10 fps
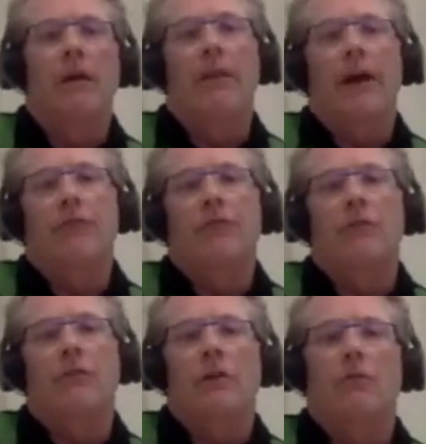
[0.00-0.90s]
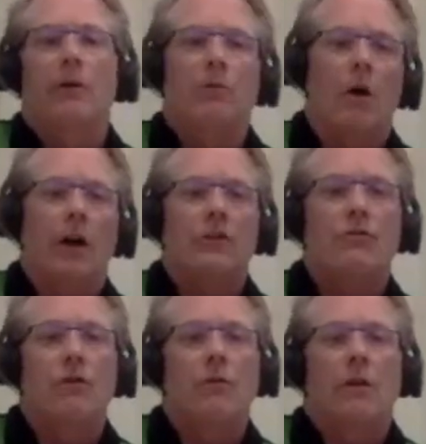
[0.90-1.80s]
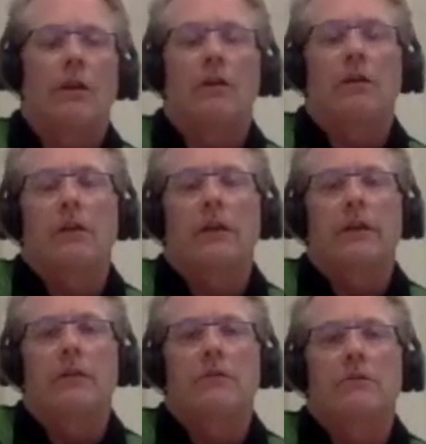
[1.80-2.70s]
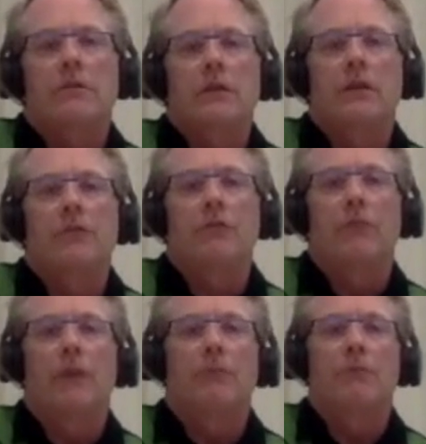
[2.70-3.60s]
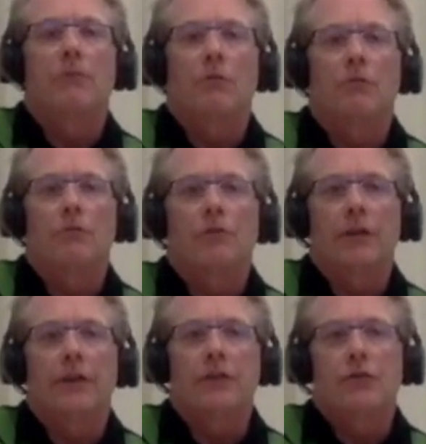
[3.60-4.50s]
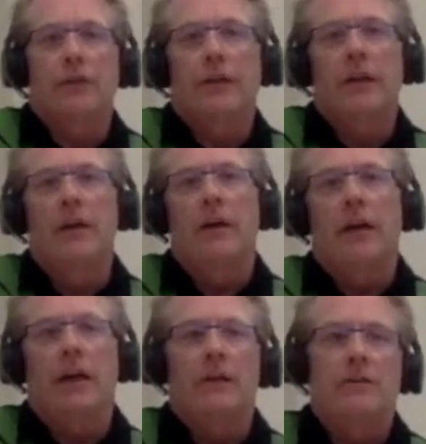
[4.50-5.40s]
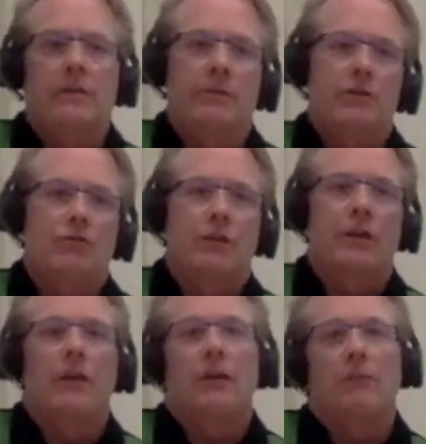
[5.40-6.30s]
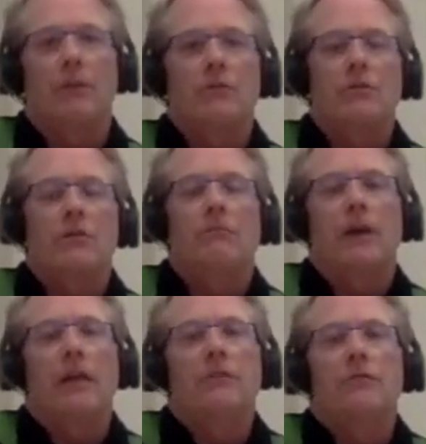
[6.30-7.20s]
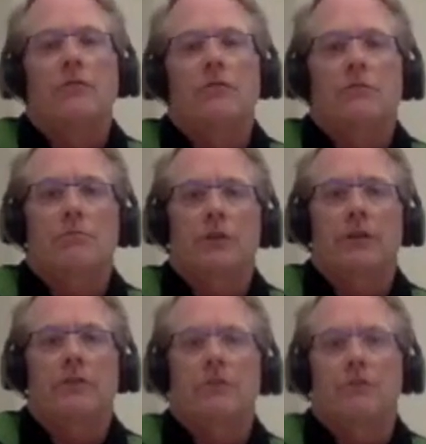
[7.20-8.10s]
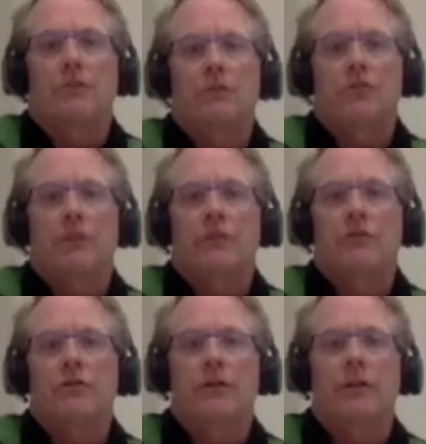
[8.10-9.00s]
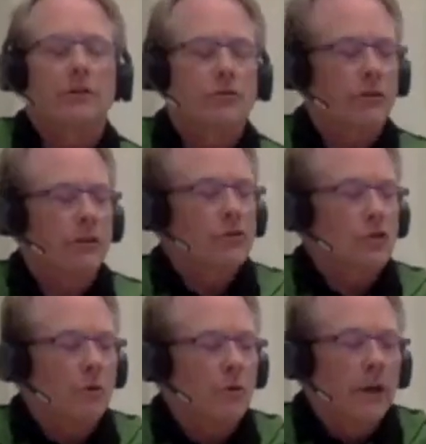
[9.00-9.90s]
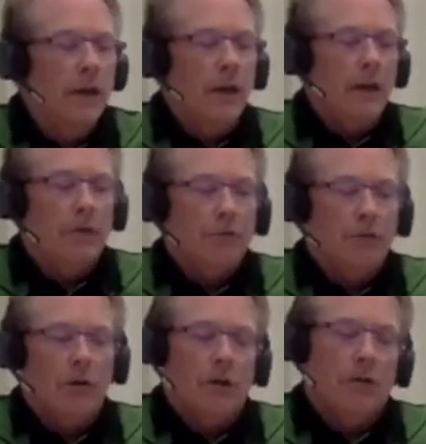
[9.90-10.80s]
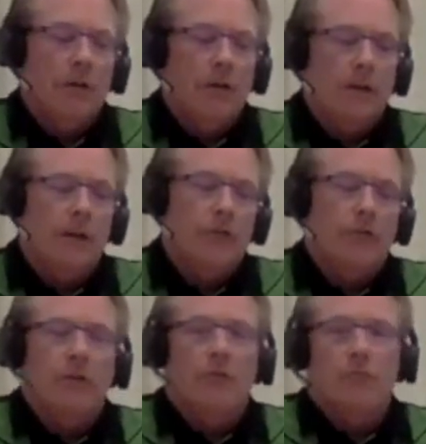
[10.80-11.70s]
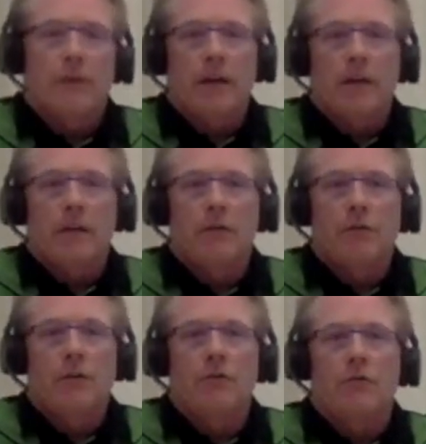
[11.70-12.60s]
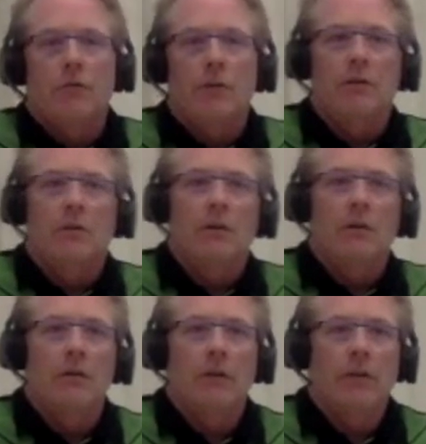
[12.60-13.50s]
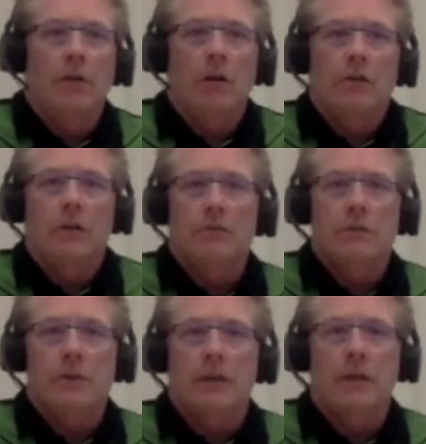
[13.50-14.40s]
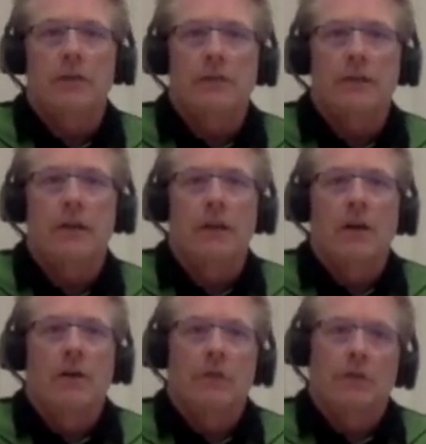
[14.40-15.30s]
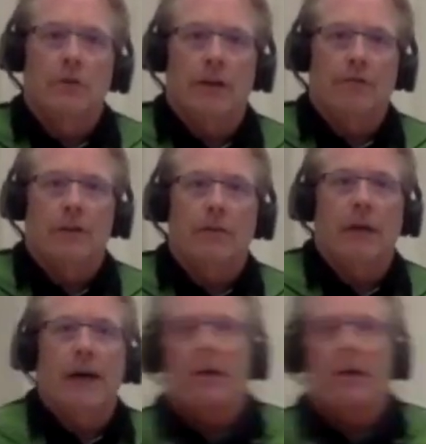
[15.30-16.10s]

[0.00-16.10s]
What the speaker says: That's a thing we watch for in the clinic to see if you might be prone for injury. Asymmetry in muscle imbalance is a predictor of future injury. So if you are seeing a dramatic difference that you have a hard time sitting, say, with your left leg back